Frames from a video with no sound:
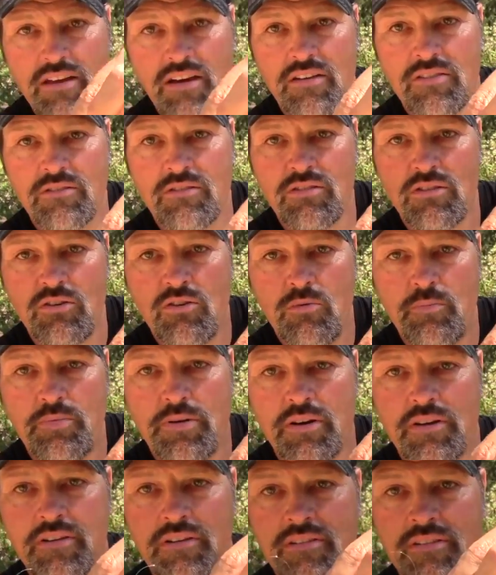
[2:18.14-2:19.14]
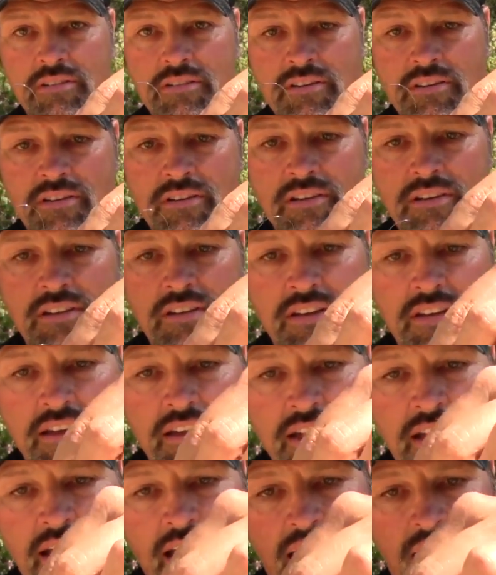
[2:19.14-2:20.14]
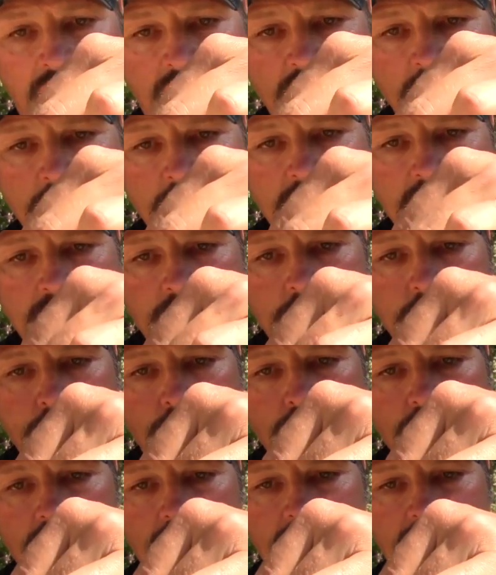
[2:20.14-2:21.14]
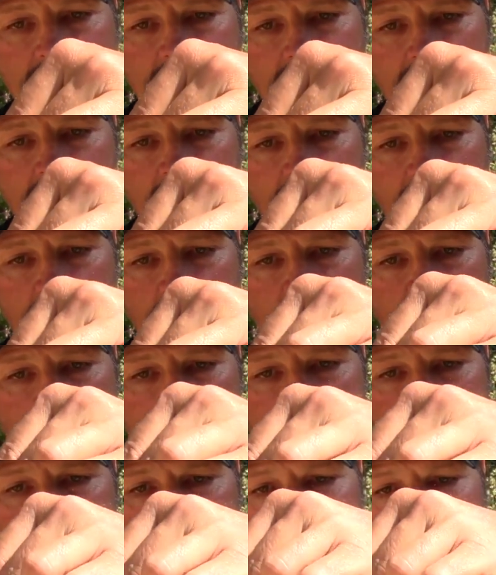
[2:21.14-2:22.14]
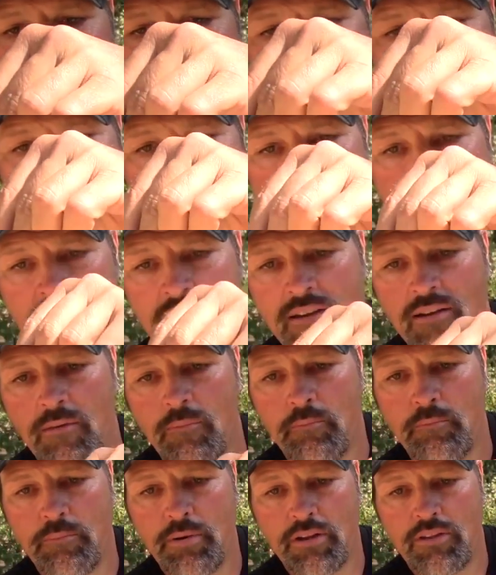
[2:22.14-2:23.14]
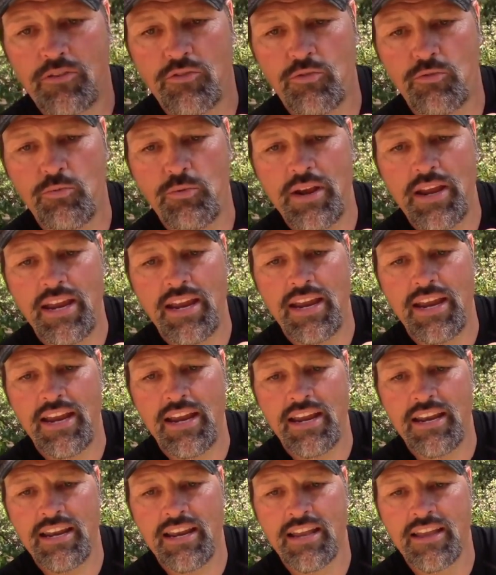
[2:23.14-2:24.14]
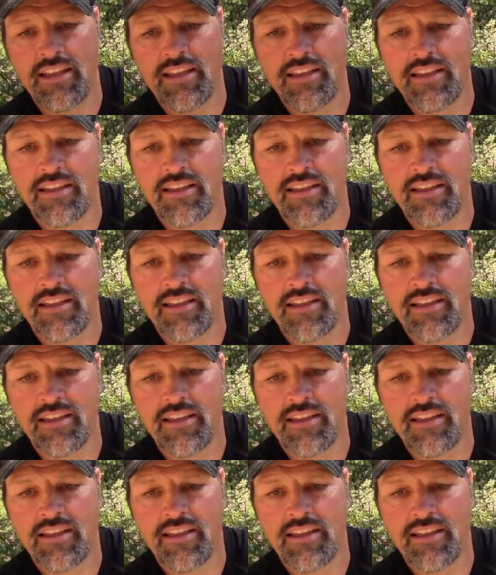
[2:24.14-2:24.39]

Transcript: the other loop, and I'm going to pull it down between